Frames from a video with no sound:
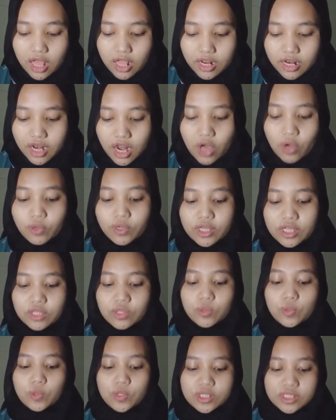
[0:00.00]
Now it
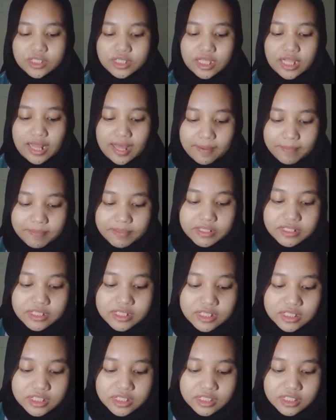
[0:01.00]
was
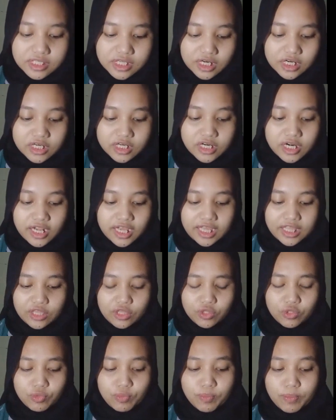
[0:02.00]
Eleven's turn
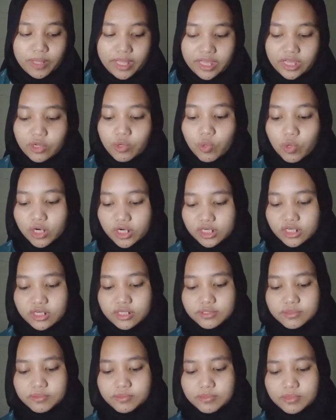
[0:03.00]
to play word.
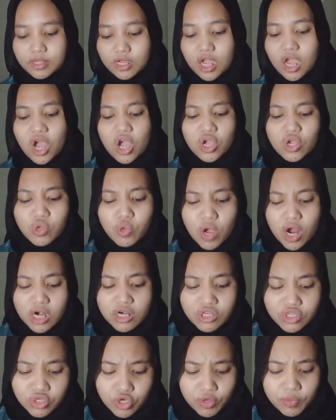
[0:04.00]
"You are
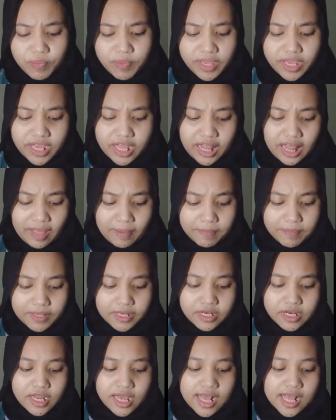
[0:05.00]
so big,
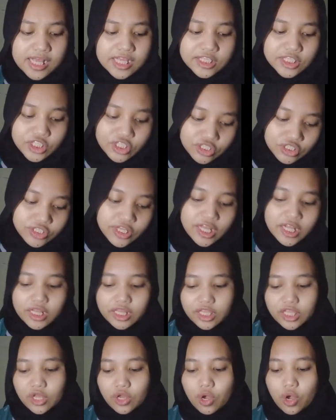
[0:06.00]
Eleven.
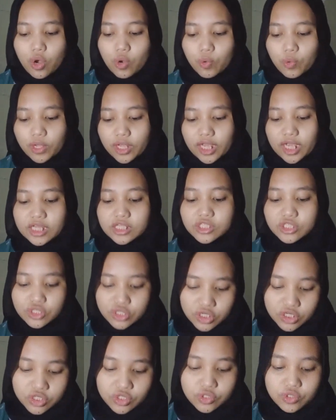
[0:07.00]
Certainly we can
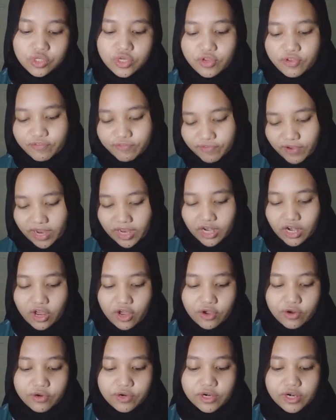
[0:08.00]
trust you to find
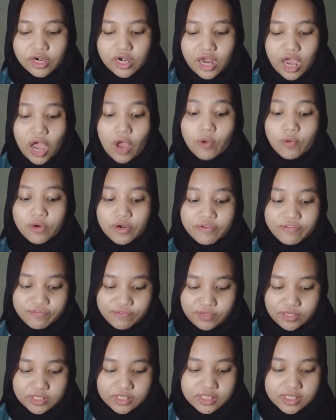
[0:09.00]
our
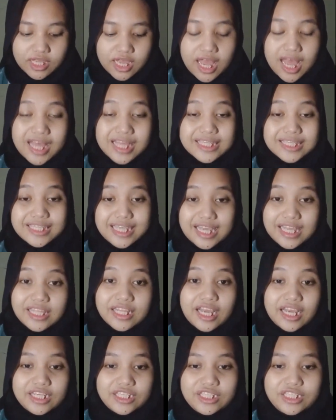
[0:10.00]
fish," said
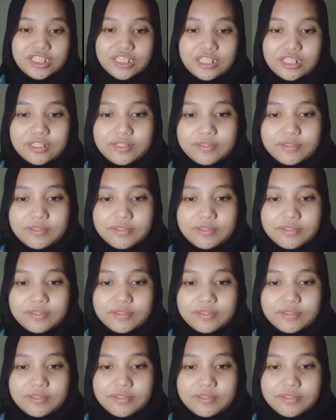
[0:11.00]
Kancil.